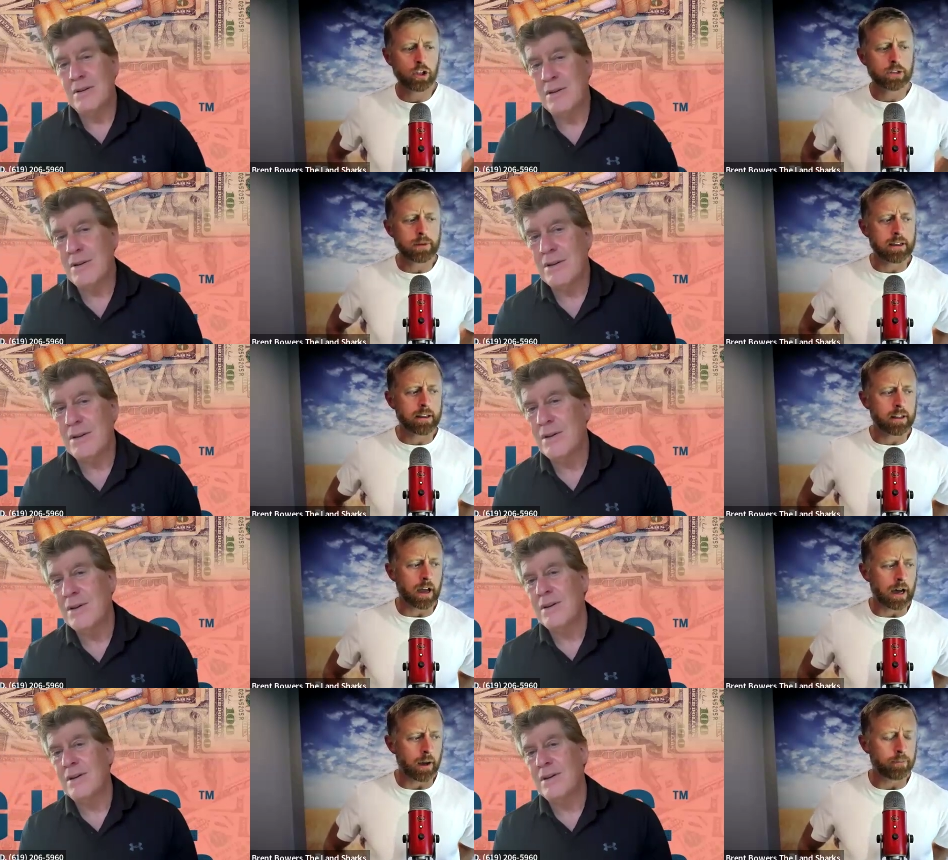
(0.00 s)
Speaker 1: puts me in
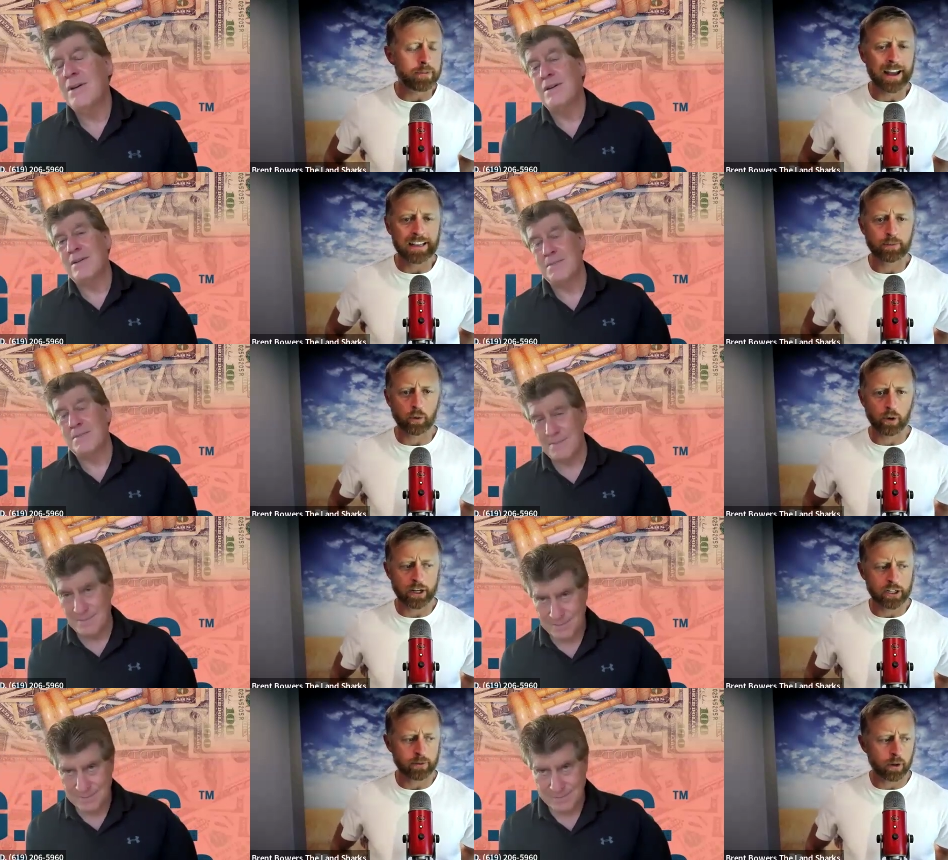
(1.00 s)

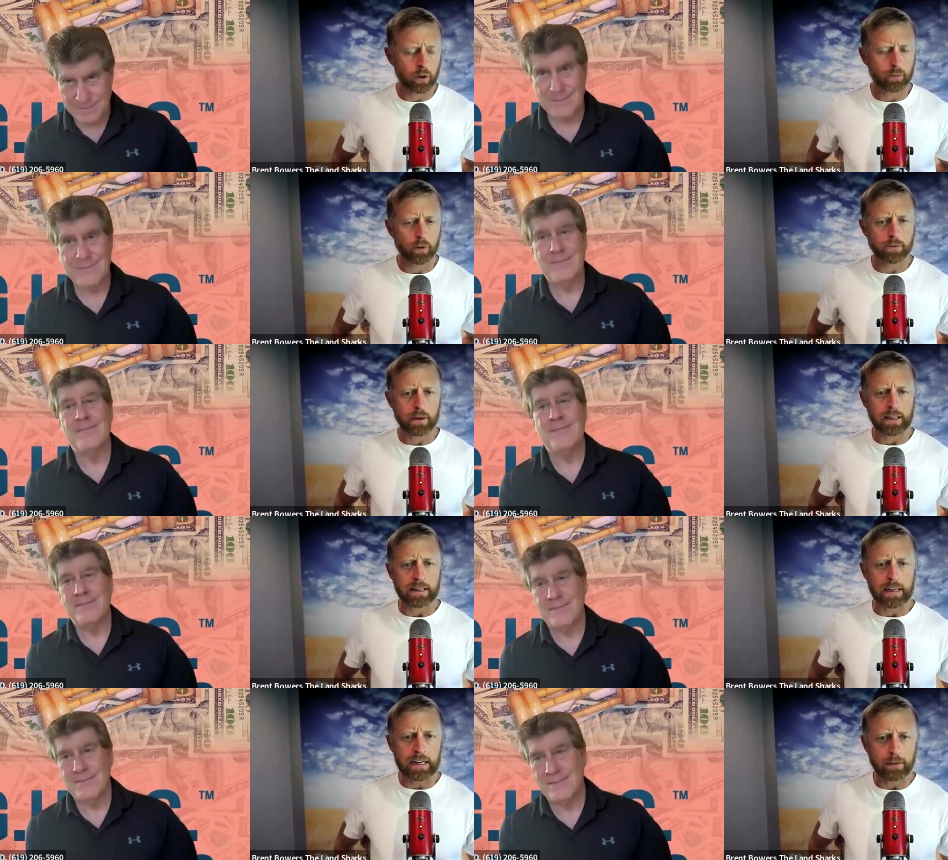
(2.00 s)
desperation mode. It puts me in
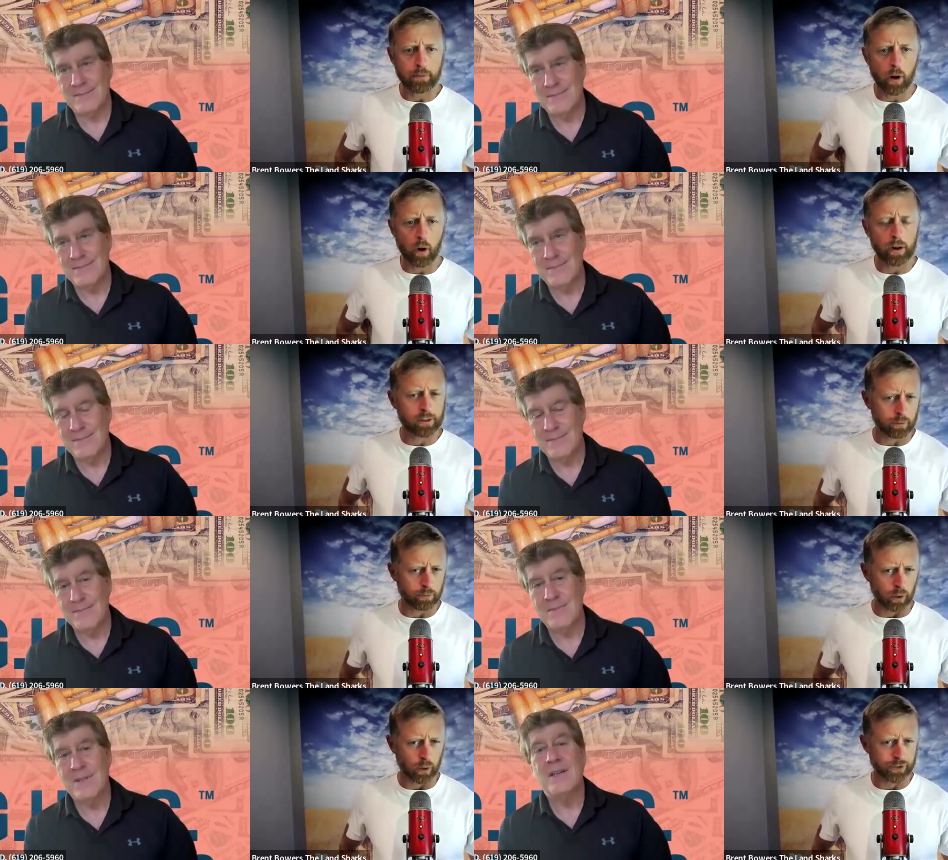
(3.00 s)
needy mode. It's
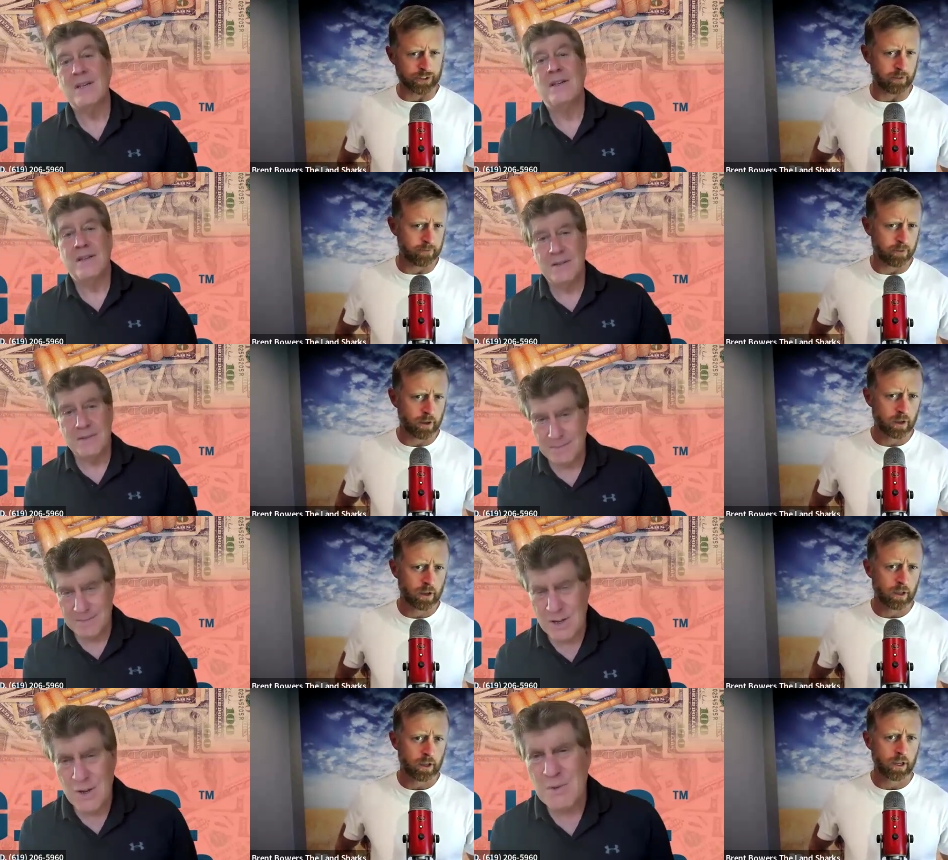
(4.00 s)
repulsive.
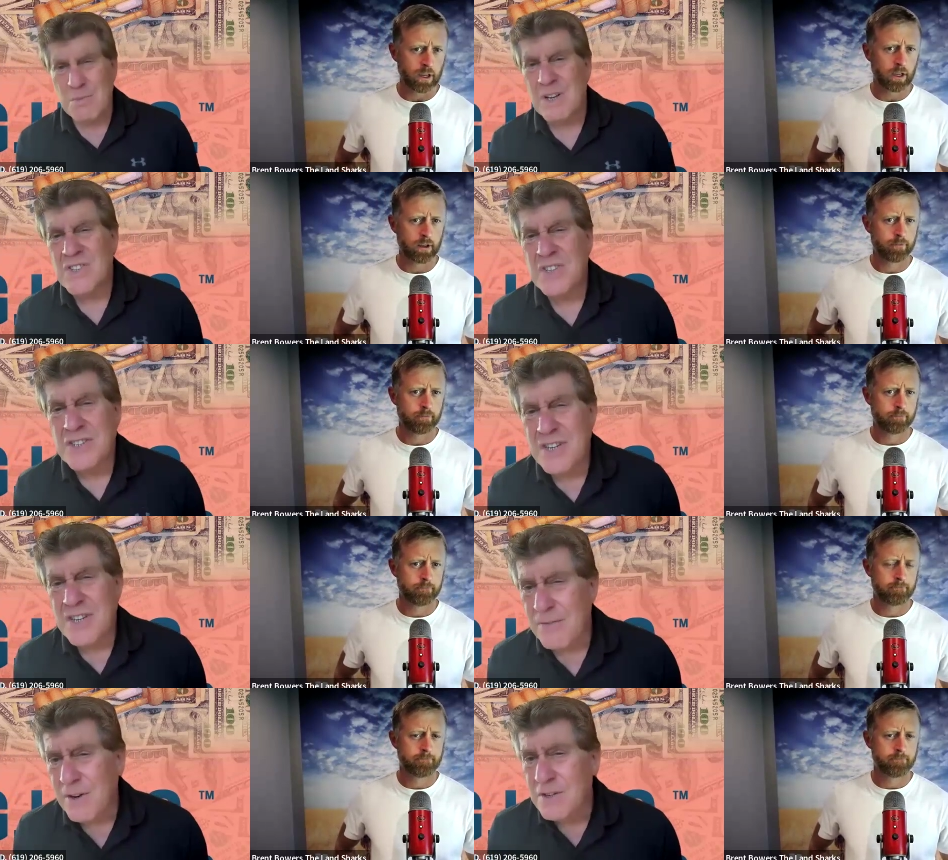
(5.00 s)
What's the
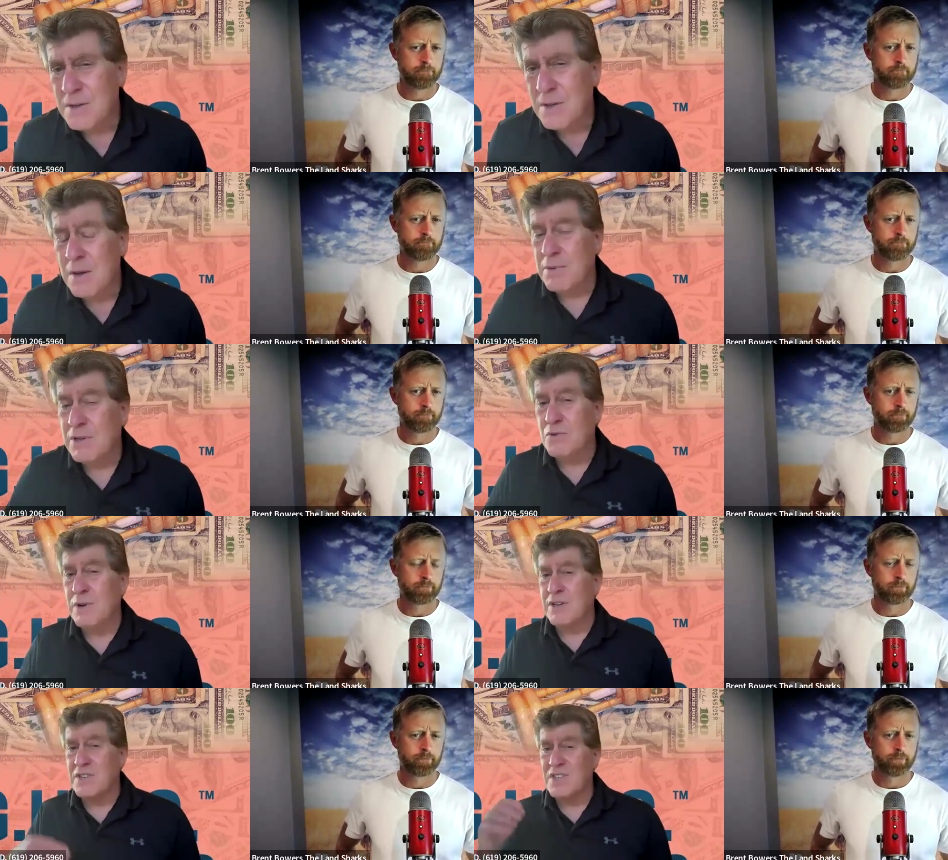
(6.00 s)
difference
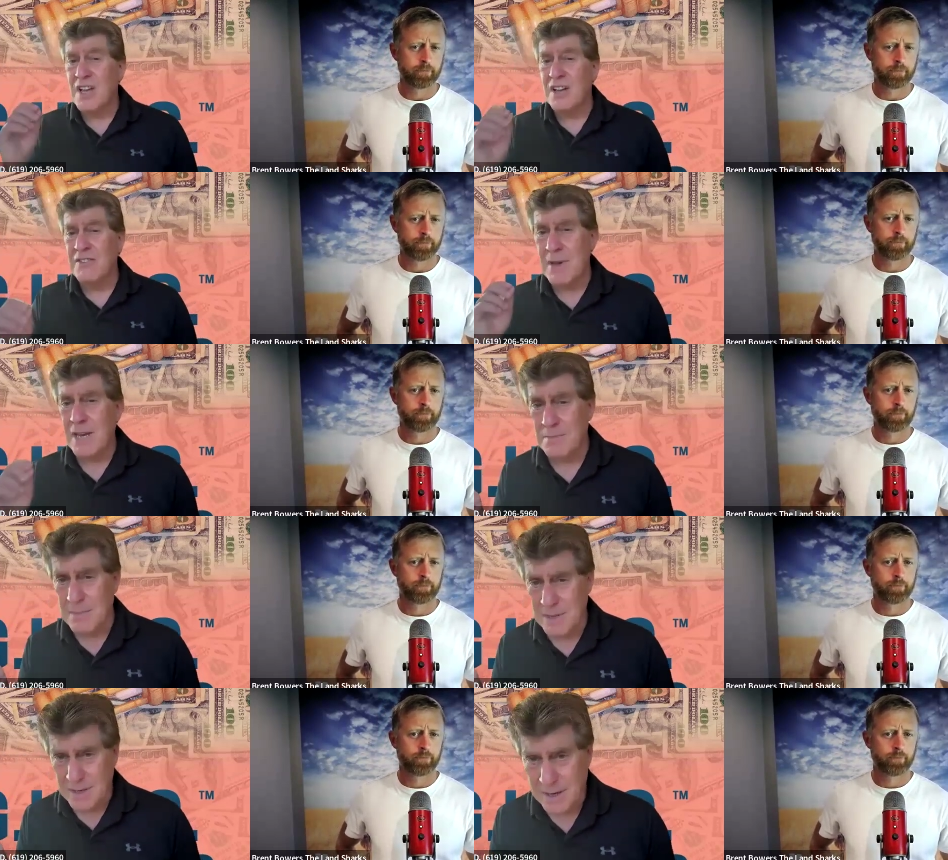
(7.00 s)
between a self-made
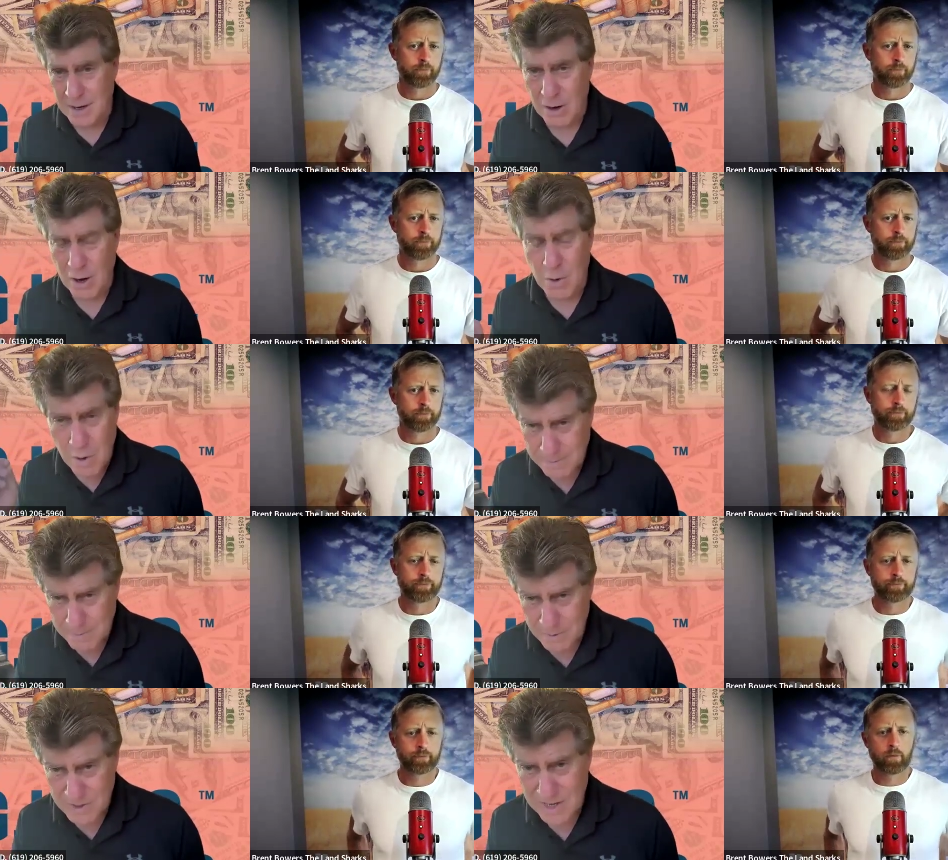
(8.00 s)
millionaire, a one
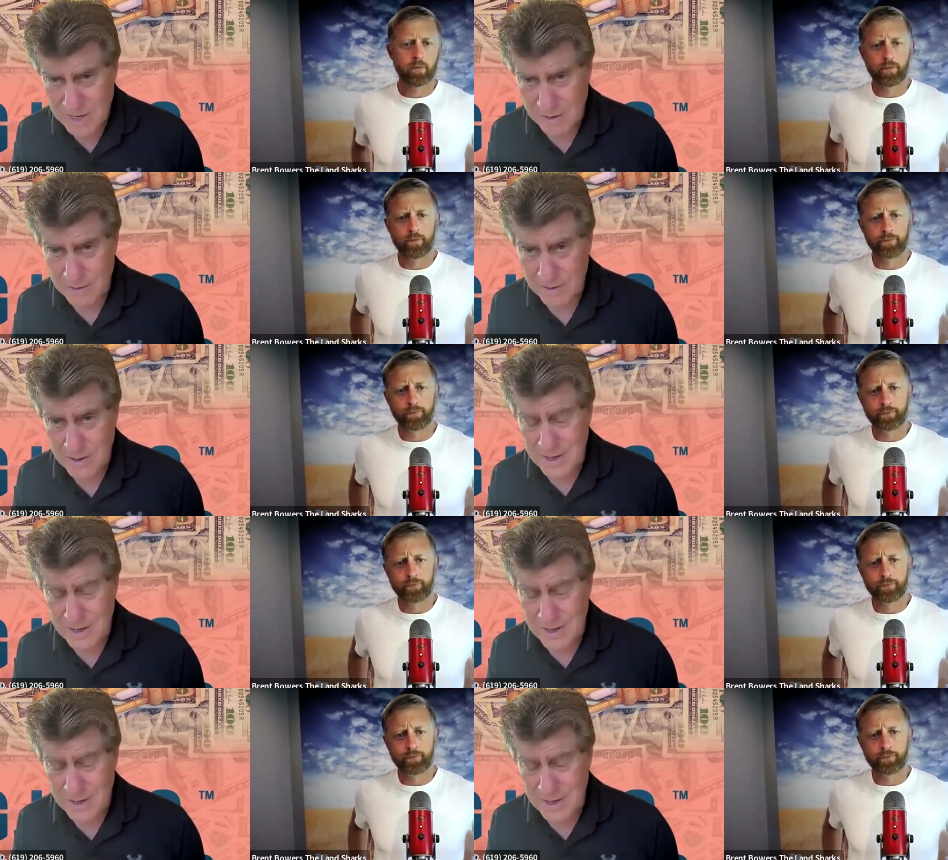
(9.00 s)
percenter,